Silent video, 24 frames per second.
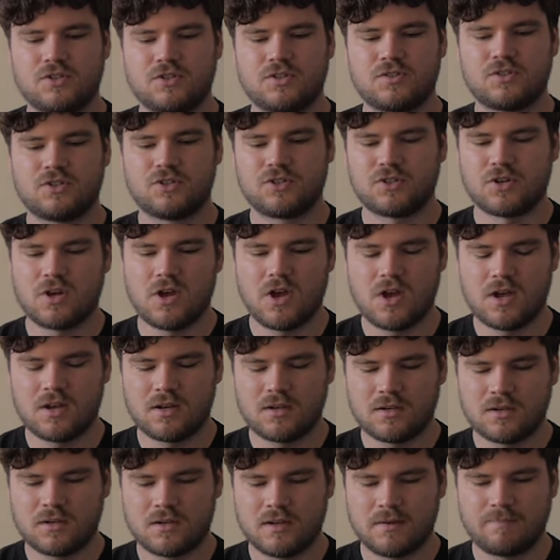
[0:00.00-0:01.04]
shirt
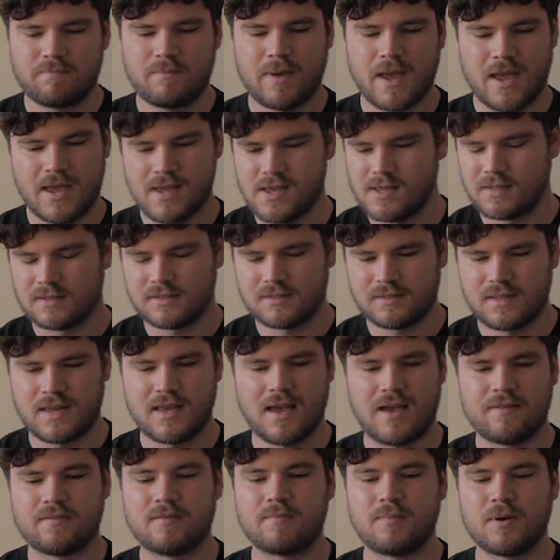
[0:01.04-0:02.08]
and pants, they
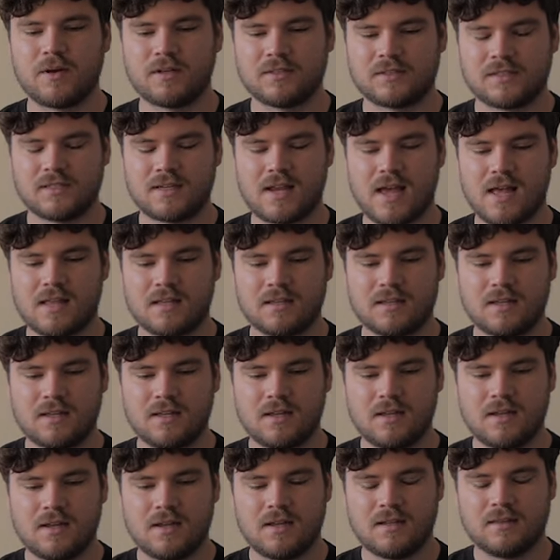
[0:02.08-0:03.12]
have a personality
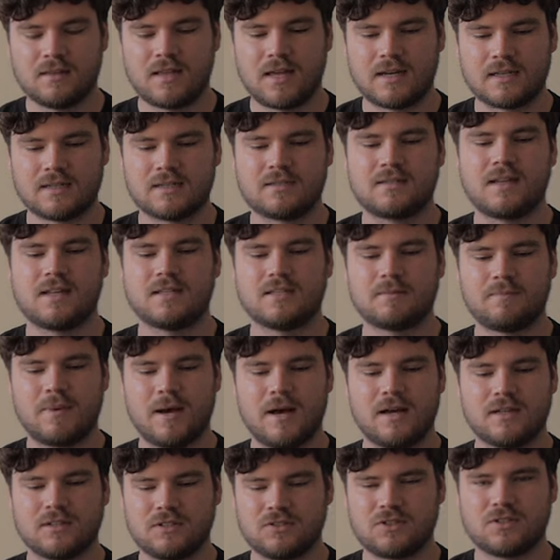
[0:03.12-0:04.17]
that extends
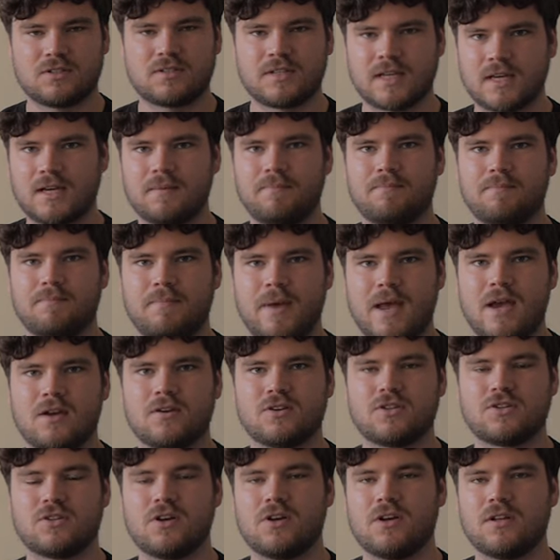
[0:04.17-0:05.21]
past just like a pair
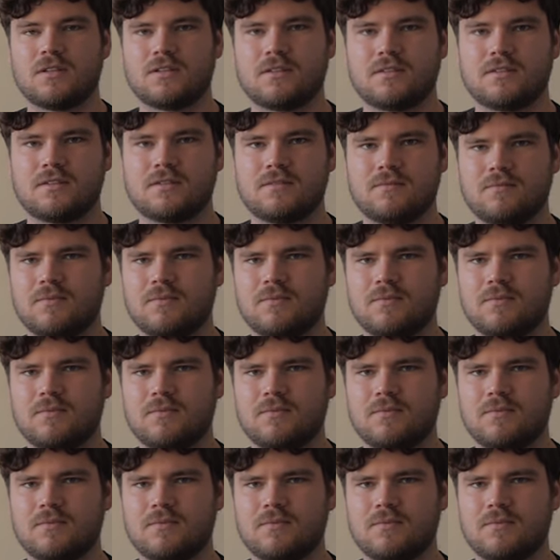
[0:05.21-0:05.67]
of shirts.